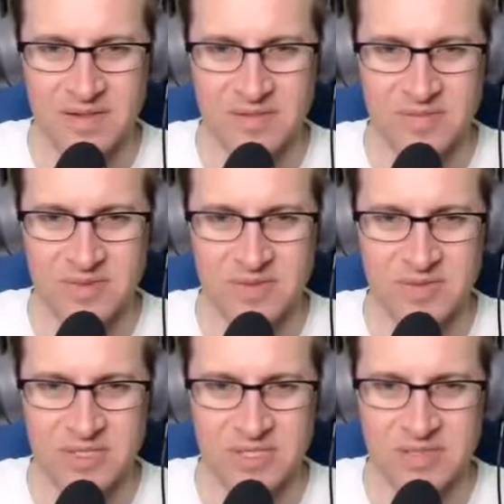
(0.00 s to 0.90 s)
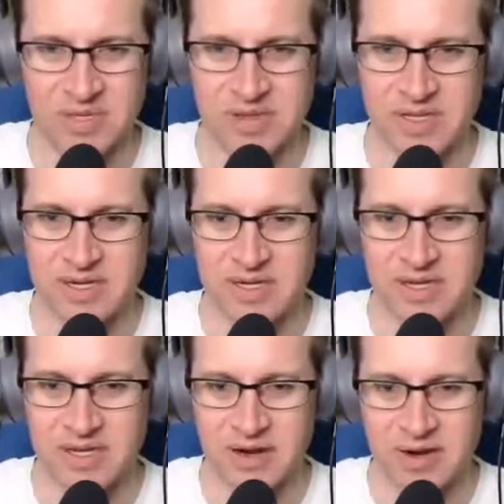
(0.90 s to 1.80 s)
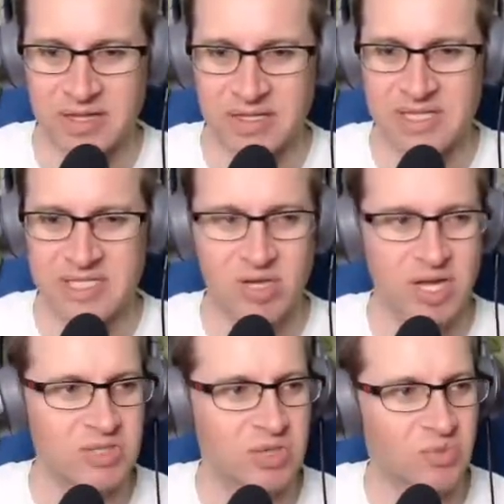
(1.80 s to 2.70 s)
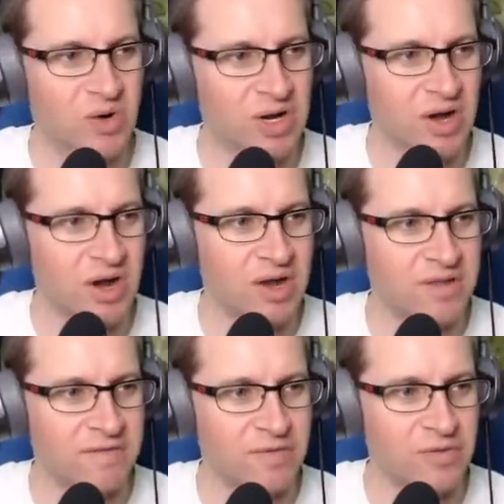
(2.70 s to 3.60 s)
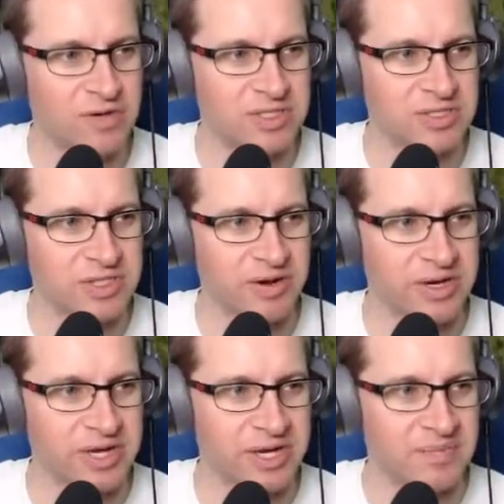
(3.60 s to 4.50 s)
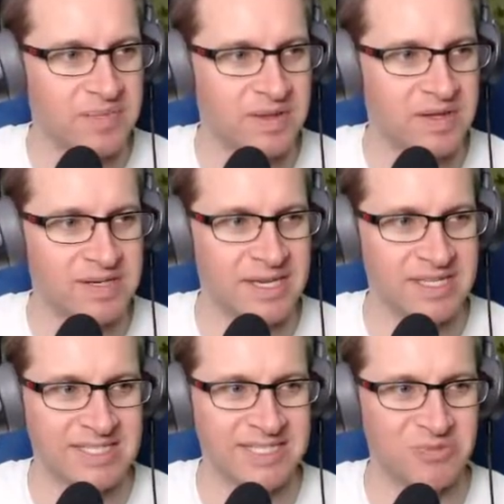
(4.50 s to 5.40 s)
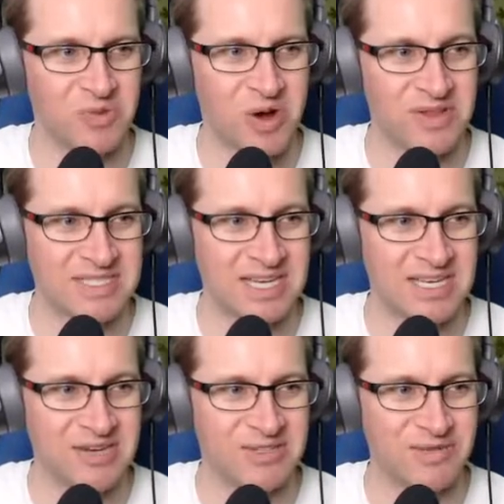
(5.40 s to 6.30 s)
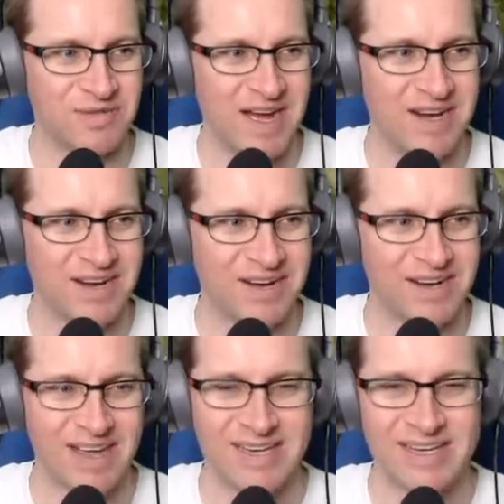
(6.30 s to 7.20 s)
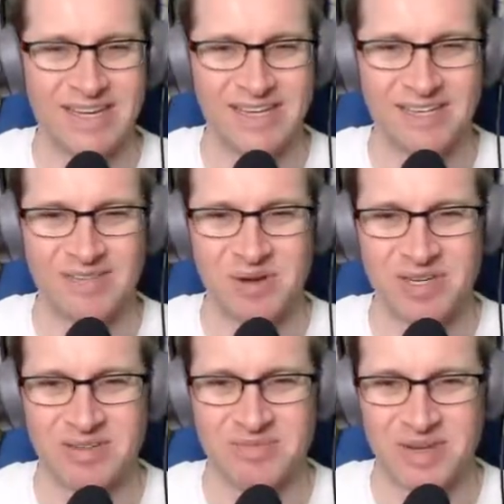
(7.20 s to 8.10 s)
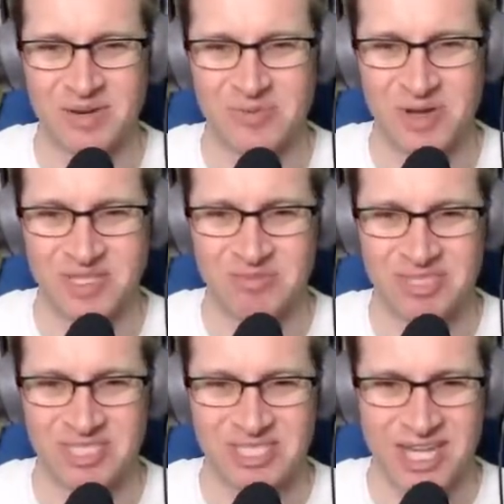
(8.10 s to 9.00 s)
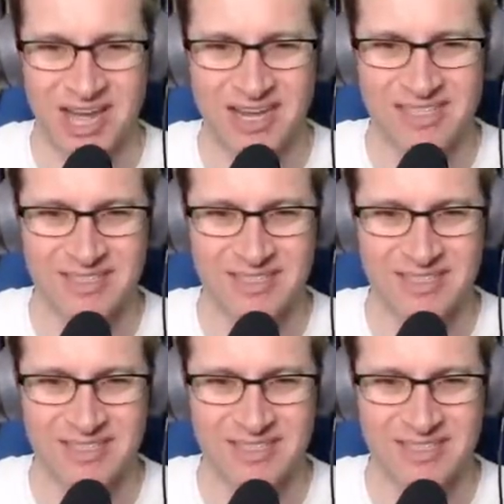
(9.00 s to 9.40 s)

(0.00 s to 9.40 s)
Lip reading: We will think about that. All right, let's get to work on the forestry area. Nick says, "Whoa, that's a huge fire." Hey, Nick, welcome to the chat.